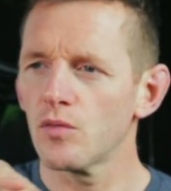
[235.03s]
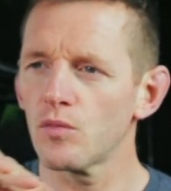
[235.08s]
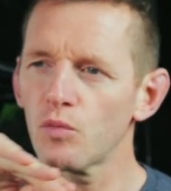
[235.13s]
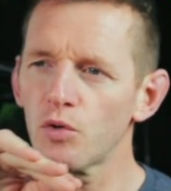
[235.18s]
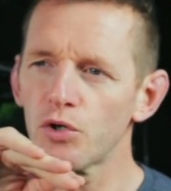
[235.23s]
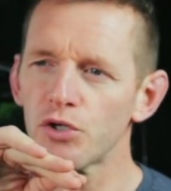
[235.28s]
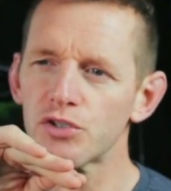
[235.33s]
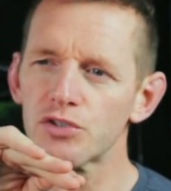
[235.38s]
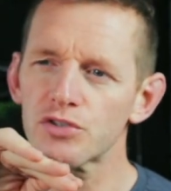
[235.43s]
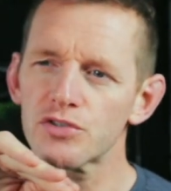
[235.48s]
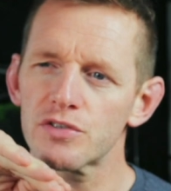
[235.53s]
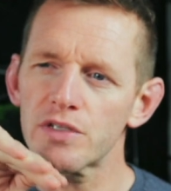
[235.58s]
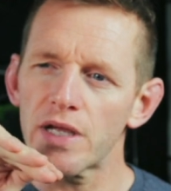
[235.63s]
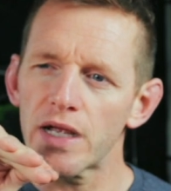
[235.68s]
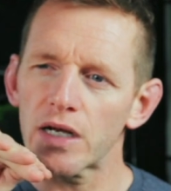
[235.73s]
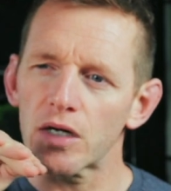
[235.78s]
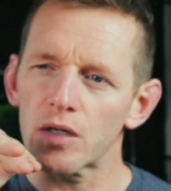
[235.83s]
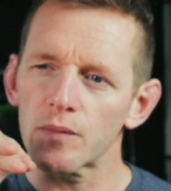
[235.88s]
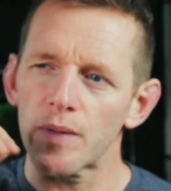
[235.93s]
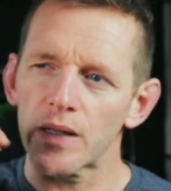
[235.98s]
where you just
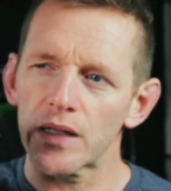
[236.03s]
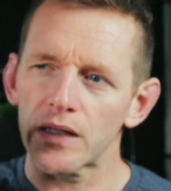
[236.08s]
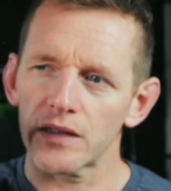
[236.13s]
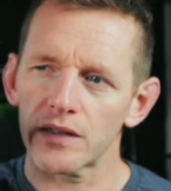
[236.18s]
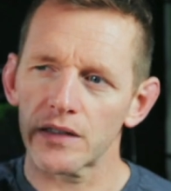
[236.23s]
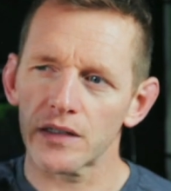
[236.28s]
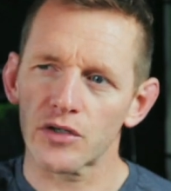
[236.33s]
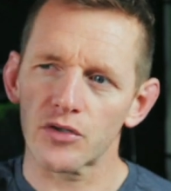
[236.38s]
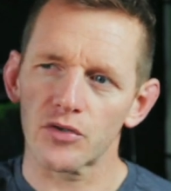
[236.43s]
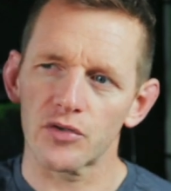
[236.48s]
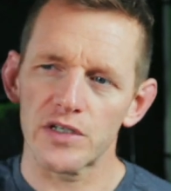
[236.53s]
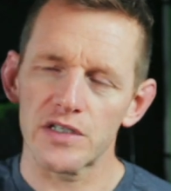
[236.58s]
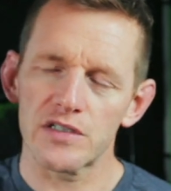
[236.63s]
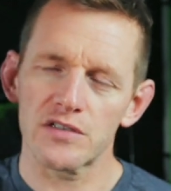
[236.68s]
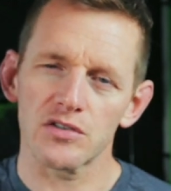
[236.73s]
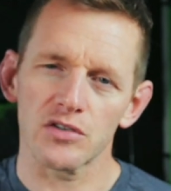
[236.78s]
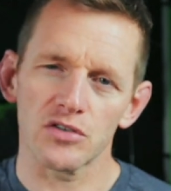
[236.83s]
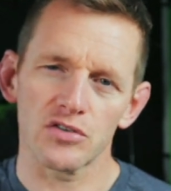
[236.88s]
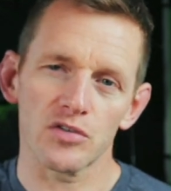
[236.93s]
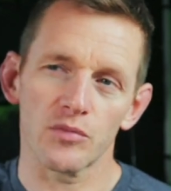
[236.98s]
incrementally
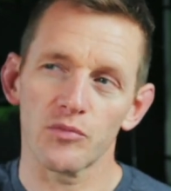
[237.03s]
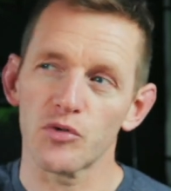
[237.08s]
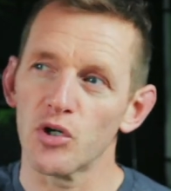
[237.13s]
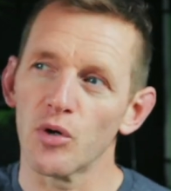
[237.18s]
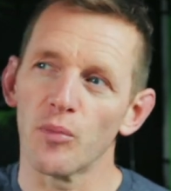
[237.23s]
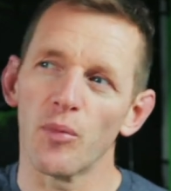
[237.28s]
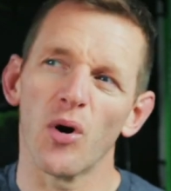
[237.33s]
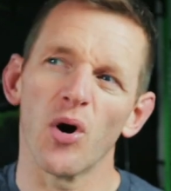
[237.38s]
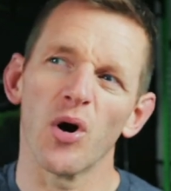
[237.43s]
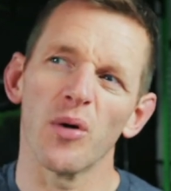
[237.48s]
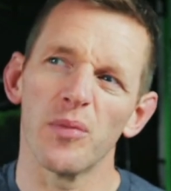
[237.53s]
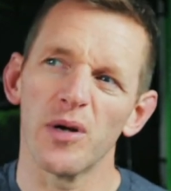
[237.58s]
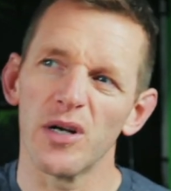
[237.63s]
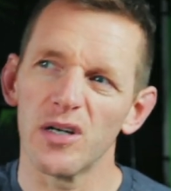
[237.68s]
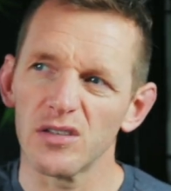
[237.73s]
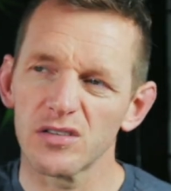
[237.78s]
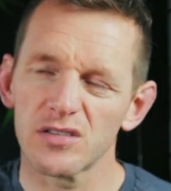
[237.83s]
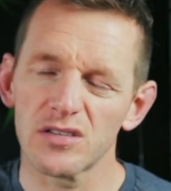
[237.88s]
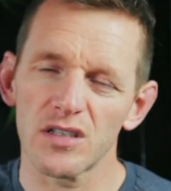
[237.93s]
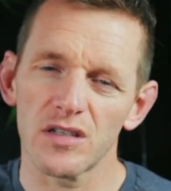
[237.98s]
increase on some of your
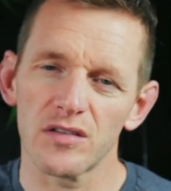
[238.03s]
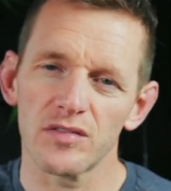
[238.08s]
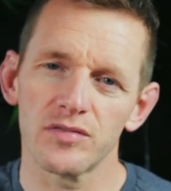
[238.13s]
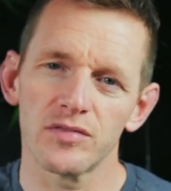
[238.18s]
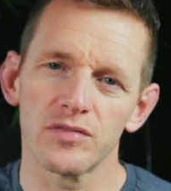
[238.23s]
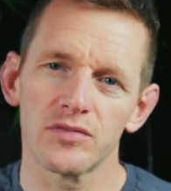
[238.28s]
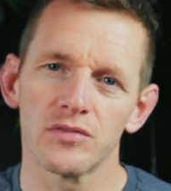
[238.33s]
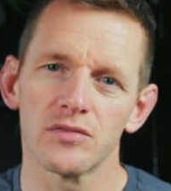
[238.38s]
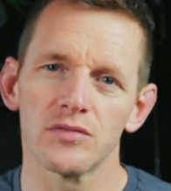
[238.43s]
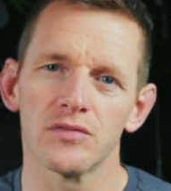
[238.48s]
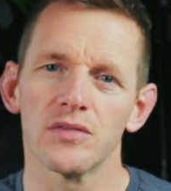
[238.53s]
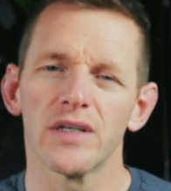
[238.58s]
barbell stuff